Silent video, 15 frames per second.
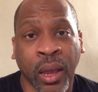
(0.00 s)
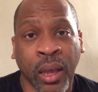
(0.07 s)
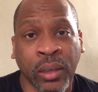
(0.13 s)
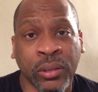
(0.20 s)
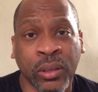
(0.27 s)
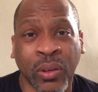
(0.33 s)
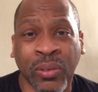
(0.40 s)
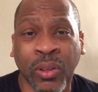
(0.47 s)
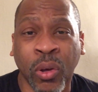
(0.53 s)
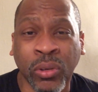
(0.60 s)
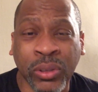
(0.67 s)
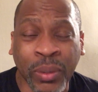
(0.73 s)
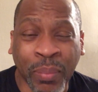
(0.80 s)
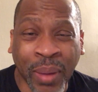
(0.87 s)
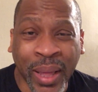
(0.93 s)
So
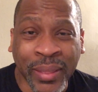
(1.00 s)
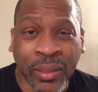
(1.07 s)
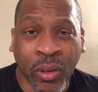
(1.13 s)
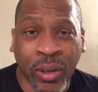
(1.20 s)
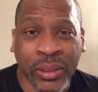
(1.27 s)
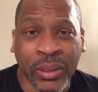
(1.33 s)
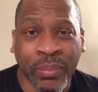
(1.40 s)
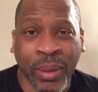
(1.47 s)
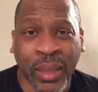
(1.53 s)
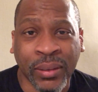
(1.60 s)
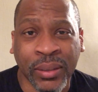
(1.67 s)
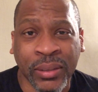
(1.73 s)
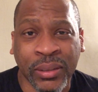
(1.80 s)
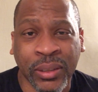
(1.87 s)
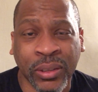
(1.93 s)
those are my thoughts about
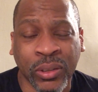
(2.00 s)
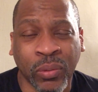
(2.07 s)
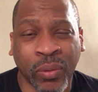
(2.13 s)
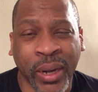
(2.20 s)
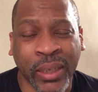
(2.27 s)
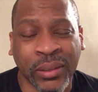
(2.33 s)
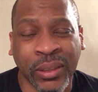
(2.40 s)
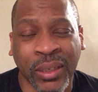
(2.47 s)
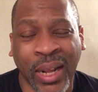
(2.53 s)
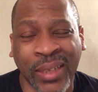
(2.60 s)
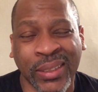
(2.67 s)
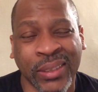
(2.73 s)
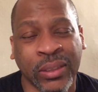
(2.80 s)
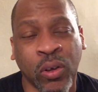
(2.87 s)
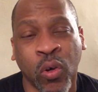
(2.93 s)
this situation. I
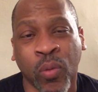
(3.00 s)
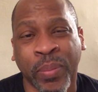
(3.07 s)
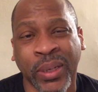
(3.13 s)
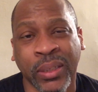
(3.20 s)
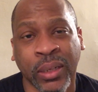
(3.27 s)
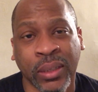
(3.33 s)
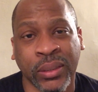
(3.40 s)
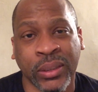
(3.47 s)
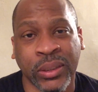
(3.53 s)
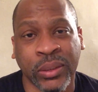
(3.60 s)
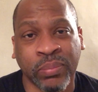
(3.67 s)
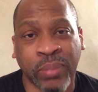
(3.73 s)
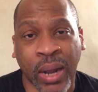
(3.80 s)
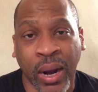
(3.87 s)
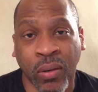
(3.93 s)
just hope it doesn't
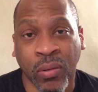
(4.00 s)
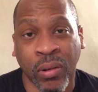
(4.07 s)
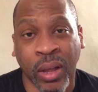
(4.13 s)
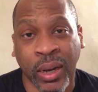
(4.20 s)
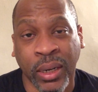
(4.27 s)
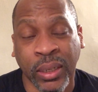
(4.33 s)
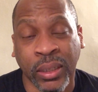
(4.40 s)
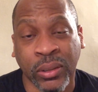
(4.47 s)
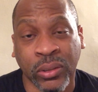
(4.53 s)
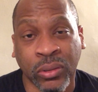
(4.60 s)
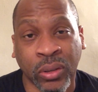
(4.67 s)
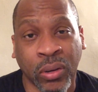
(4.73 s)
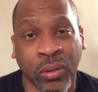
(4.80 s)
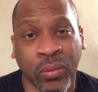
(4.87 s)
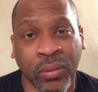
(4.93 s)
spiral out of
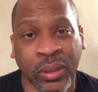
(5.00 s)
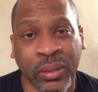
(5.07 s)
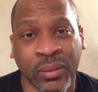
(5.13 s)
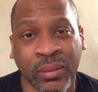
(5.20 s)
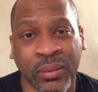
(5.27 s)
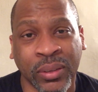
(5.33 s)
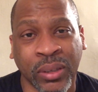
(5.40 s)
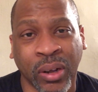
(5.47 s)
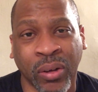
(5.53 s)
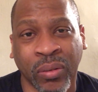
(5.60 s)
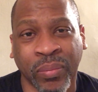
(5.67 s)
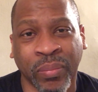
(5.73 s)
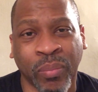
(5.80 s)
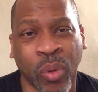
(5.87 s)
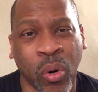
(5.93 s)
control and, you know,
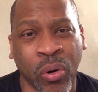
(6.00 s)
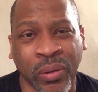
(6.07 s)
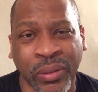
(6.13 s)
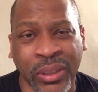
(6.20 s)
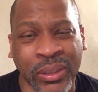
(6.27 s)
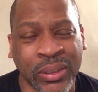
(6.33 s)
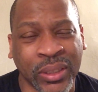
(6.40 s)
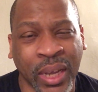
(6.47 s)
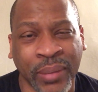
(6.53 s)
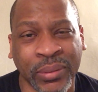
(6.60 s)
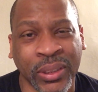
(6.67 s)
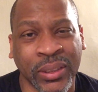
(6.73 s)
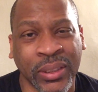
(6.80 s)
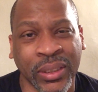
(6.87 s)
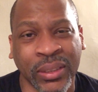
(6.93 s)
more of these types
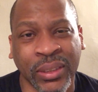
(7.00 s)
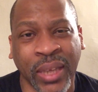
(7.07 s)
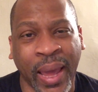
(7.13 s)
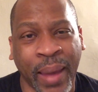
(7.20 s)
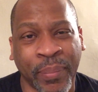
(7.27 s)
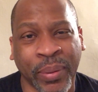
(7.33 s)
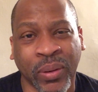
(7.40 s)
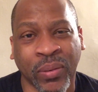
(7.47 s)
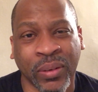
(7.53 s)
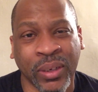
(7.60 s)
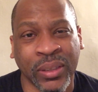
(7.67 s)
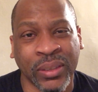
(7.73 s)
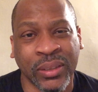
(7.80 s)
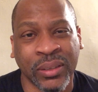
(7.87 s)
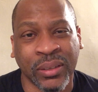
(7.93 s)
of things happen on
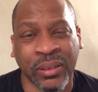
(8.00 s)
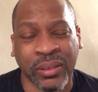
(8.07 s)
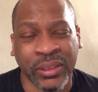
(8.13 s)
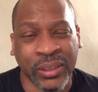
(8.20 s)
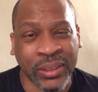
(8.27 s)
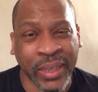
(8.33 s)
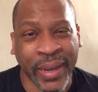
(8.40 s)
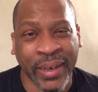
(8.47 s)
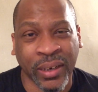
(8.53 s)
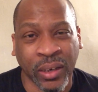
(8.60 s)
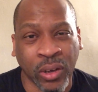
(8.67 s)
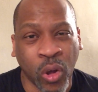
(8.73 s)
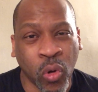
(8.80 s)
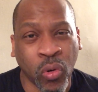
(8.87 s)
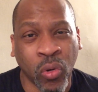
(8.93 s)
the state
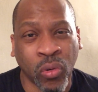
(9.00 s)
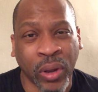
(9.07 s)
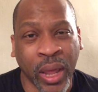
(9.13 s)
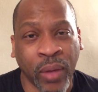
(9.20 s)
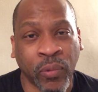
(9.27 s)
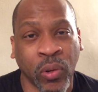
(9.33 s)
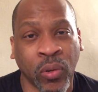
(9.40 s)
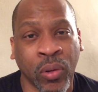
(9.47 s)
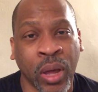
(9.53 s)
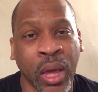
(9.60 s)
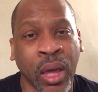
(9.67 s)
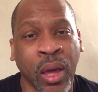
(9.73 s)
and local level.